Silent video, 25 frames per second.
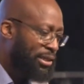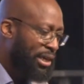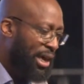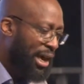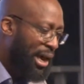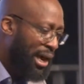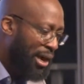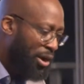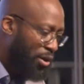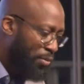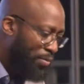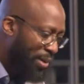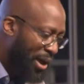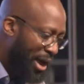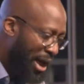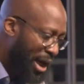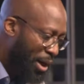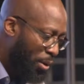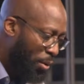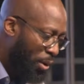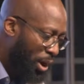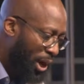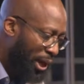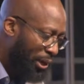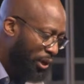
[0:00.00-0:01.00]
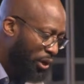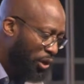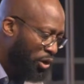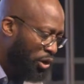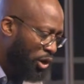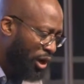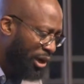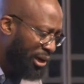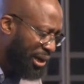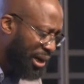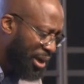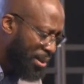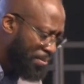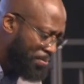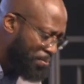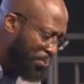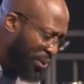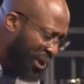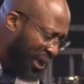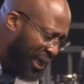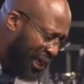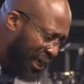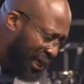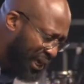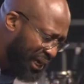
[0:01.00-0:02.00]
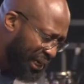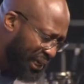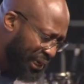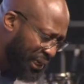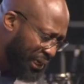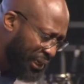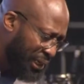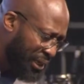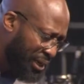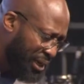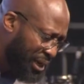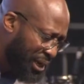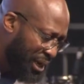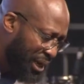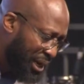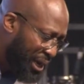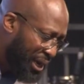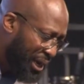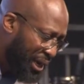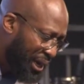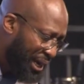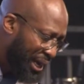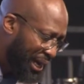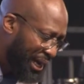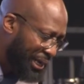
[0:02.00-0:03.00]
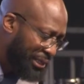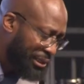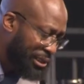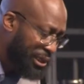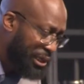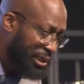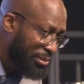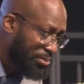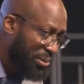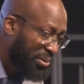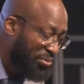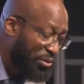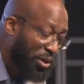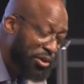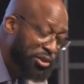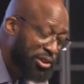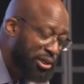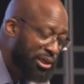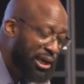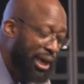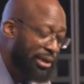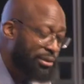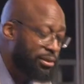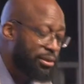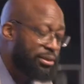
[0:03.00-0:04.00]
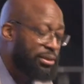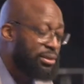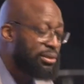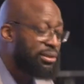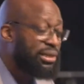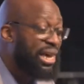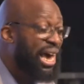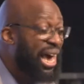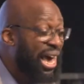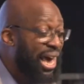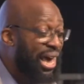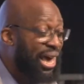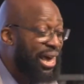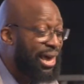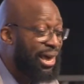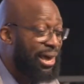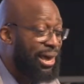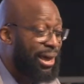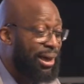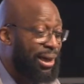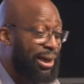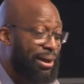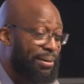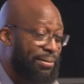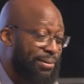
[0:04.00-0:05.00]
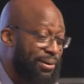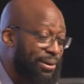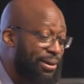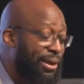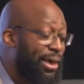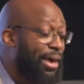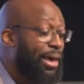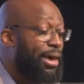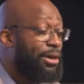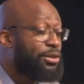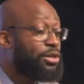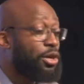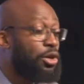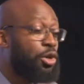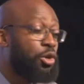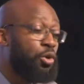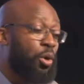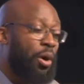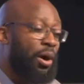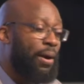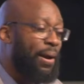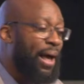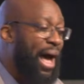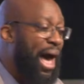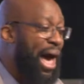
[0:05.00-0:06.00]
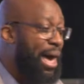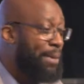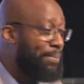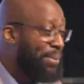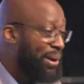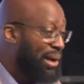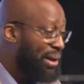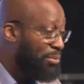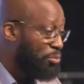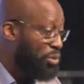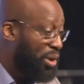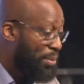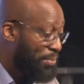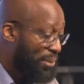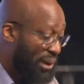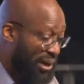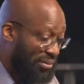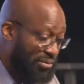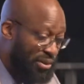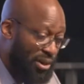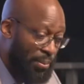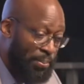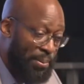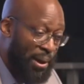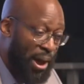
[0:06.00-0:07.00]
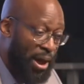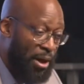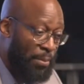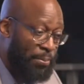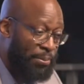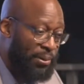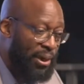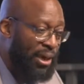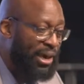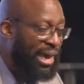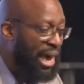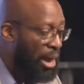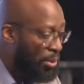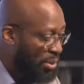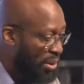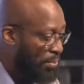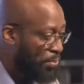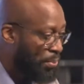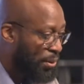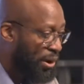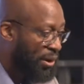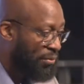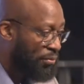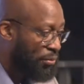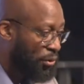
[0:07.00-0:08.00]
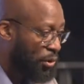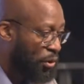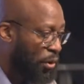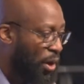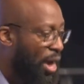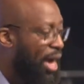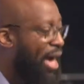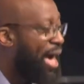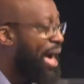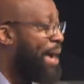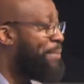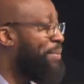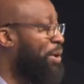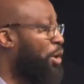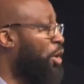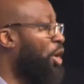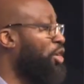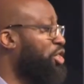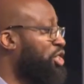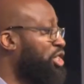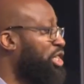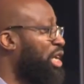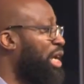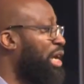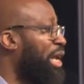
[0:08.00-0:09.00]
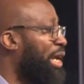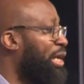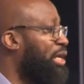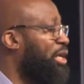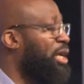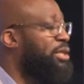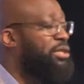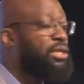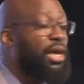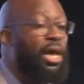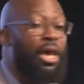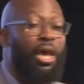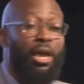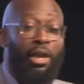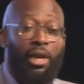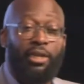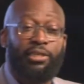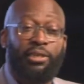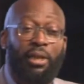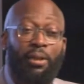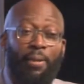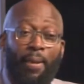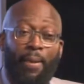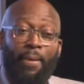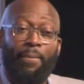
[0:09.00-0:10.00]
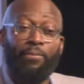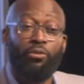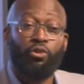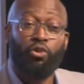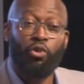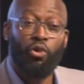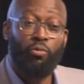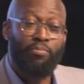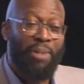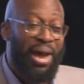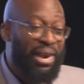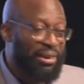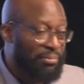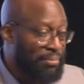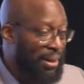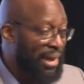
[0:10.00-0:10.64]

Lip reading: hello, man, how are you? You're limping. And she, before she gets it, you know, we believe in the power of prayer. Can we pray for you? And because she's a lady, can say, listen, do you mind if my